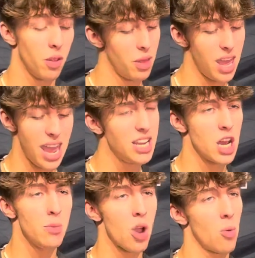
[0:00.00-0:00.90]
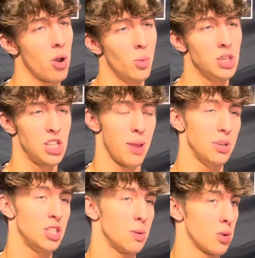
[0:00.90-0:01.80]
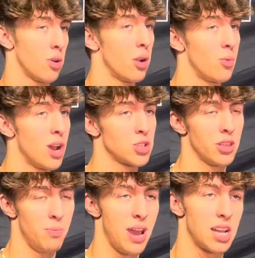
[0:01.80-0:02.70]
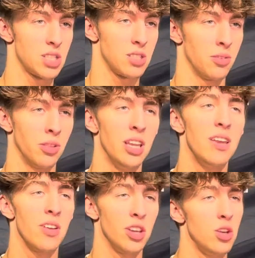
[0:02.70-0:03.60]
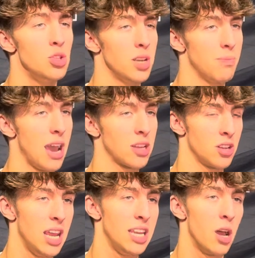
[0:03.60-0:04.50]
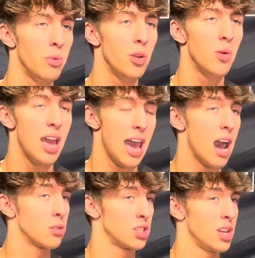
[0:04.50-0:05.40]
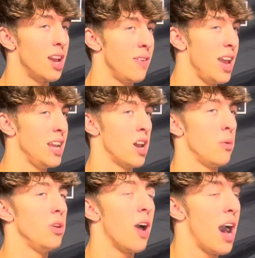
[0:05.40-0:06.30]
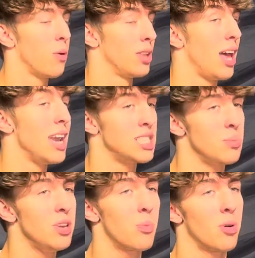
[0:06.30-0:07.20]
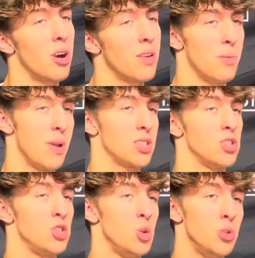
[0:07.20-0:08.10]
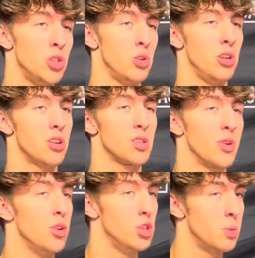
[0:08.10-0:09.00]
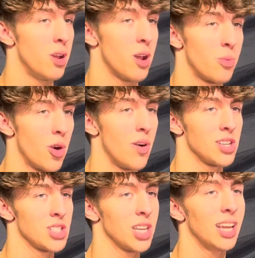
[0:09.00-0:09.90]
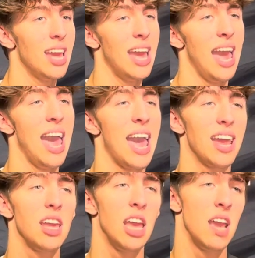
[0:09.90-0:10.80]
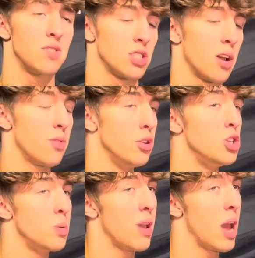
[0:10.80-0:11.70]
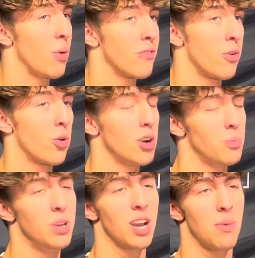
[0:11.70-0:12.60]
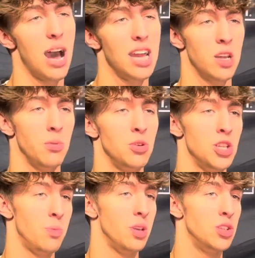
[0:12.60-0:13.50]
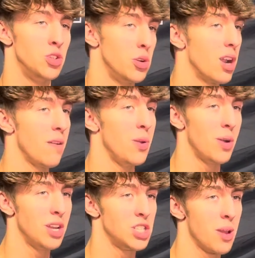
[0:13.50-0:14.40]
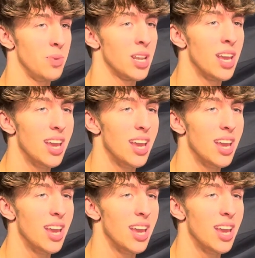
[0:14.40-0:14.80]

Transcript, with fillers: AEW, I want to win championships. I want to wrestle the best, leave a huge impact on AEW. Outside of AEW, I would like to be a part of the best of Super Juniors for New Japan Pro Wrestling. And if stuff with New Japan went forward, become an IWGP Junior Heavyweight Champion.